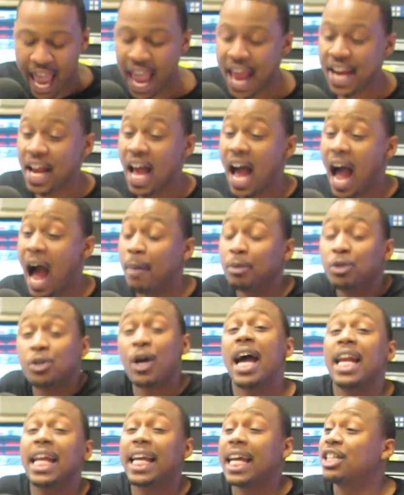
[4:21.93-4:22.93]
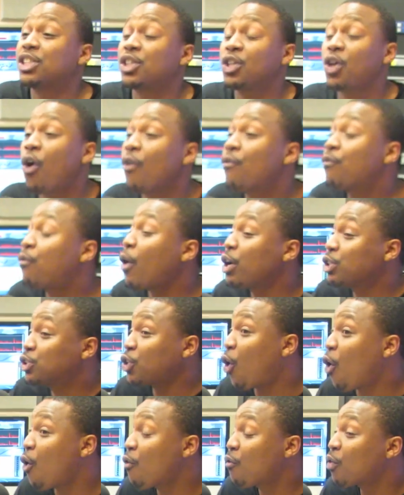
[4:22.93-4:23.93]
And I'm trying to get into the whole
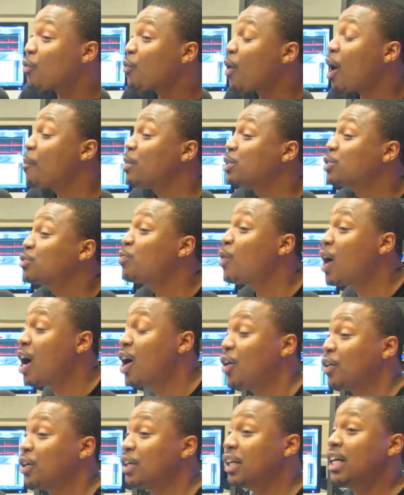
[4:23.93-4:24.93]
voiceover realm as well.